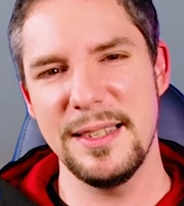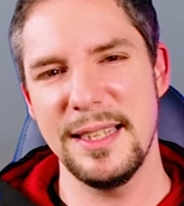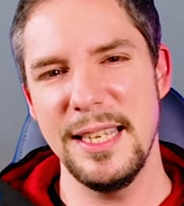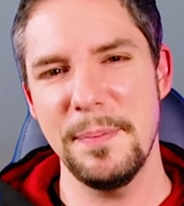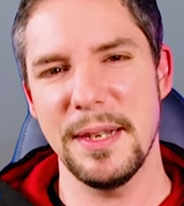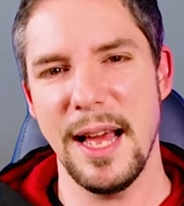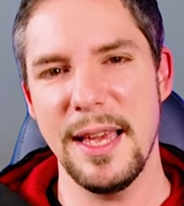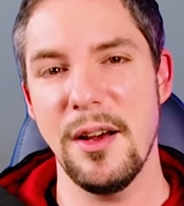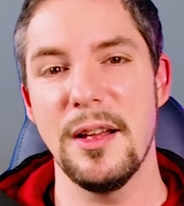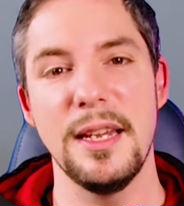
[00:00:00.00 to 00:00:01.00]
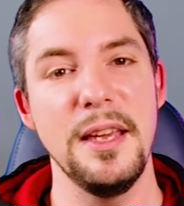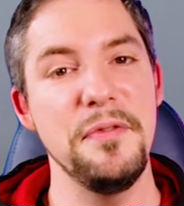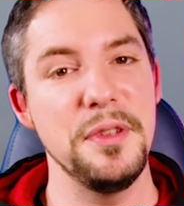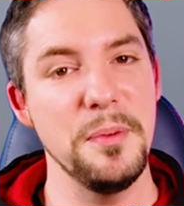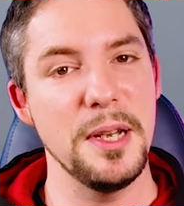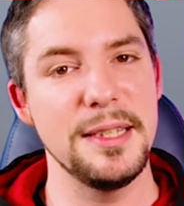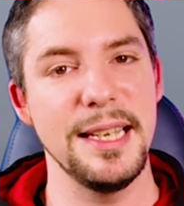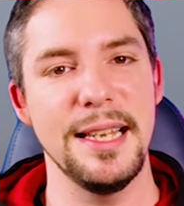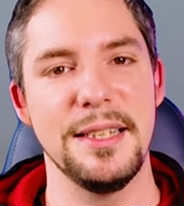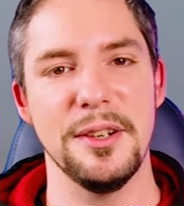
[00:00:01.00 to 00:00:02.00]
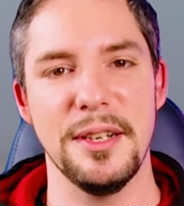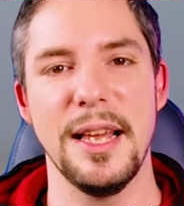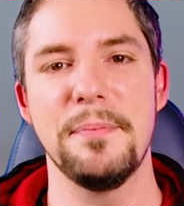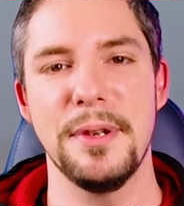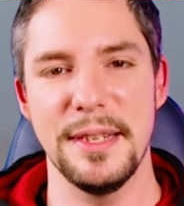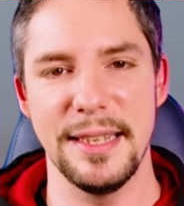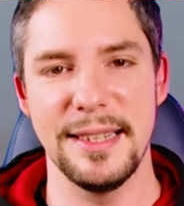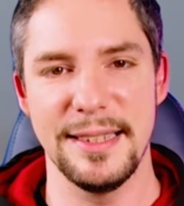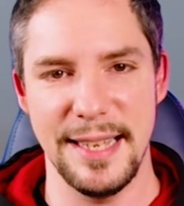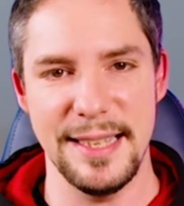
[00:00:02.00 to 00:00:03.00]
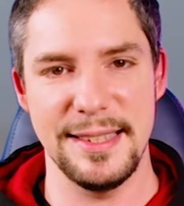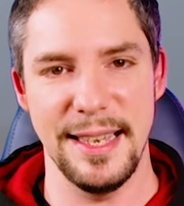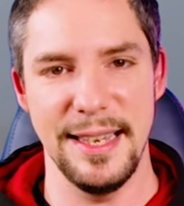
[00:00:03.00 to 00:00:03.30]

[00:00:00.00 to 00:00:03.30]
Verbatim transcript: to keep an eye on if you want to get good at predicting test